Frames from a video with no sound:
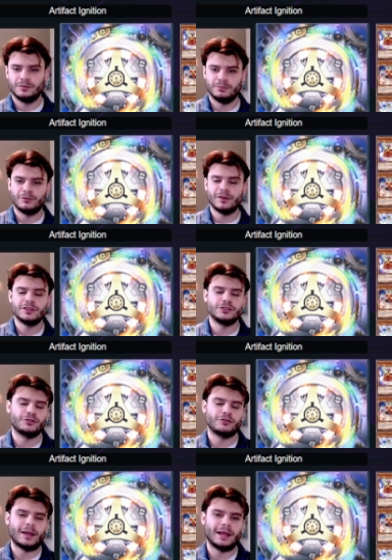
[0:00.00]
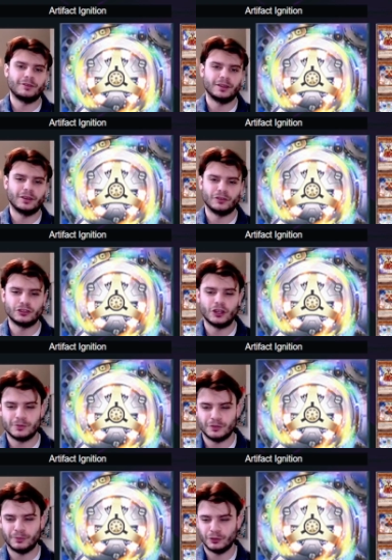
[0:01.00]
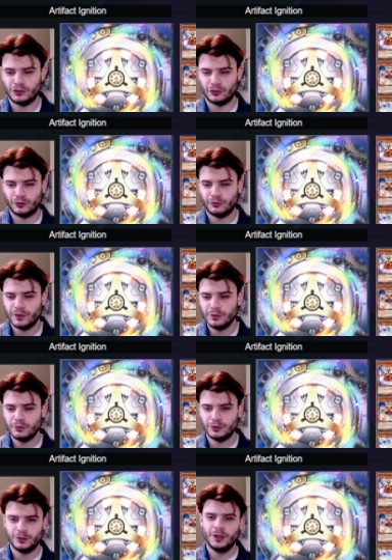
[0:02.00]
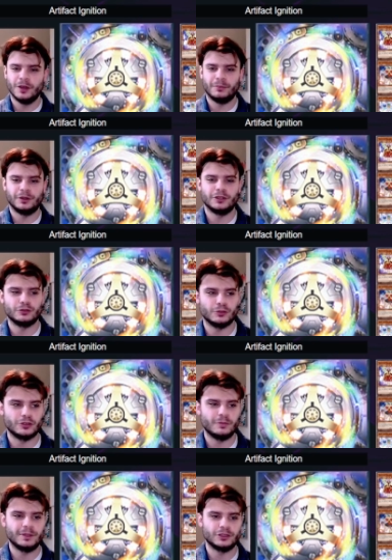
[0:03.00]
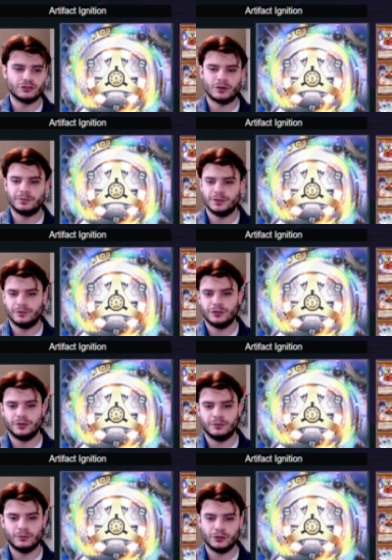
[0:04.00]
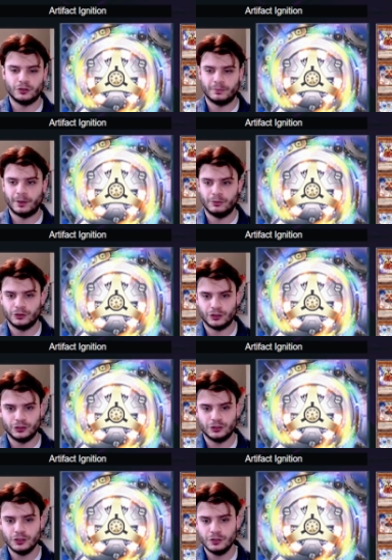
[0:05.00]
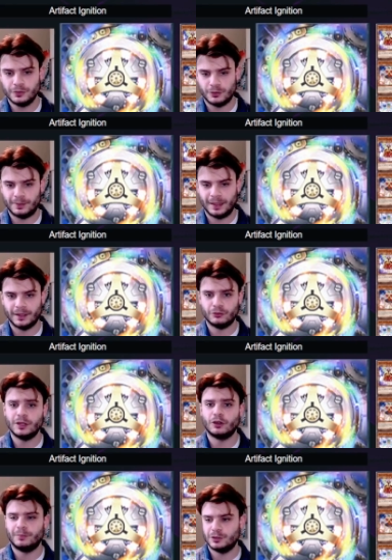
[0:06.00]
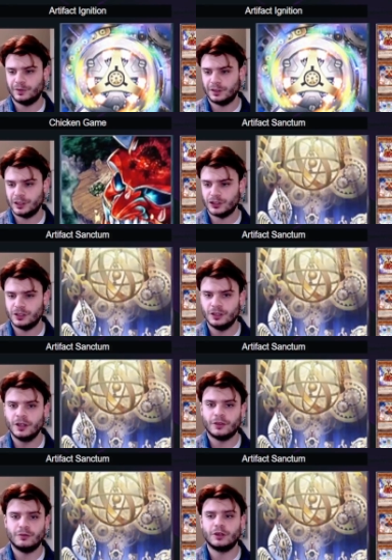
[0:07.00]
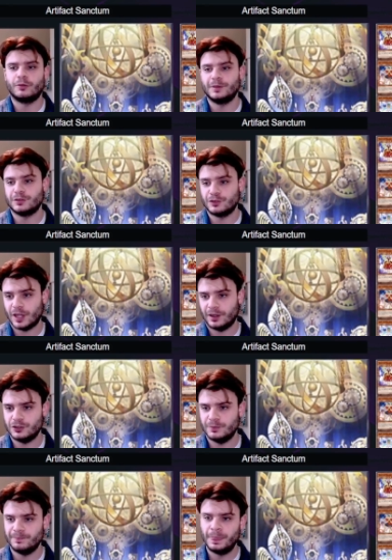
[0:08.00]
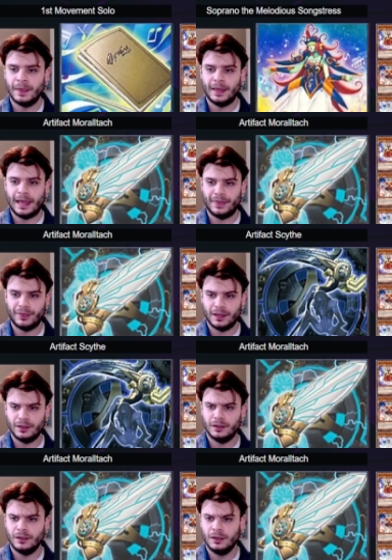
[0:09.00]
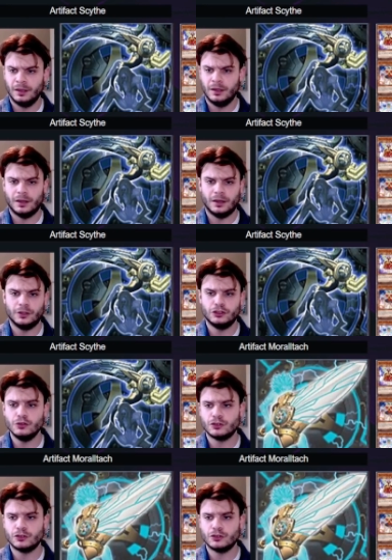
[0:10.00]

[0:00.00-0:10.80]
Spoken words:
prevents you from having other types of monsters on the field, but it's also a bit disruptive to what your opponent can do. So we're playing 3 copies of Ignition, 3 copies of Sanctum, and then 2